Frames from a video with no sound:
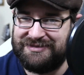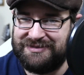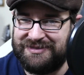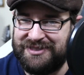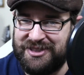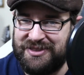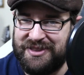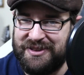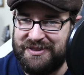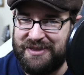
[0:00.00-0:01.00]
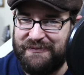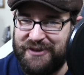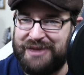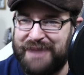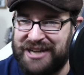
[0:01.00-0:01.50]
the
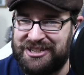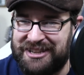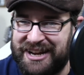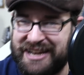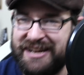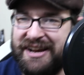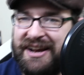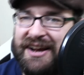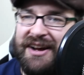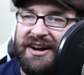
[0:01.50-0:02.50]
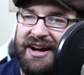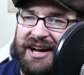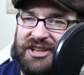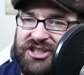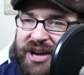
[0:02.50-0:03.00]
fifth match of the night.
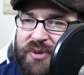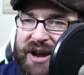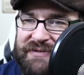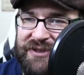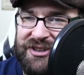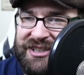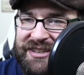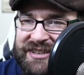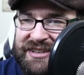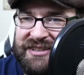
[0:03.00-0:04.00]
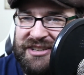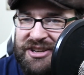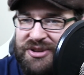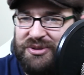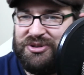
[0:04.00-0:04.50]
Jay White versus
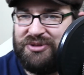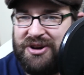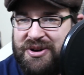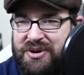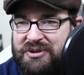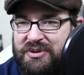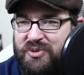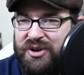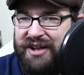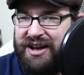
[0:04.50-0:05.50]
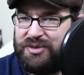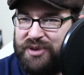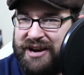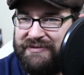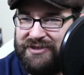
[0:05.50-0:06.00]
Yujiro, Will
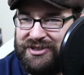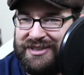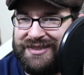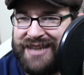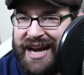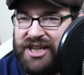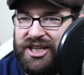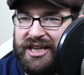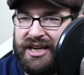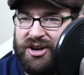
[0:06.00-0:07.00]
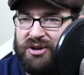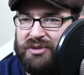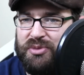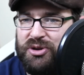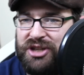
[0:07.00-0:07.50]
Ospreay versus Taichi,
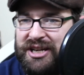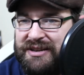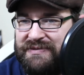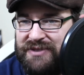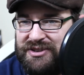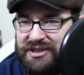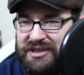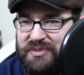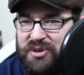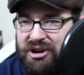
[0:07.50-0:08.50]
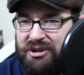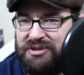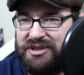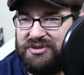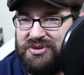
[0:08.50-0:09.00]
Kodabushi versus Minoru
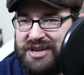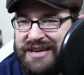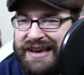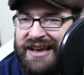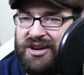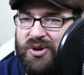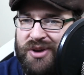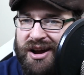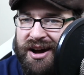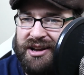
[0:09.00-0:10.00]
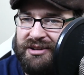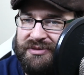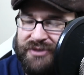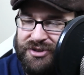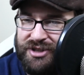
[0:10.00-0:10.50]
Suzuki, and Okada
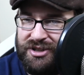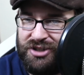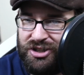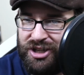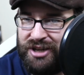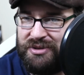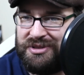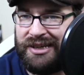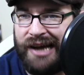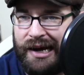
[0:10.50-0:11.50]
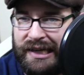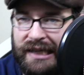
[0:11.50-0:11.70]
versus Shingo Takagi.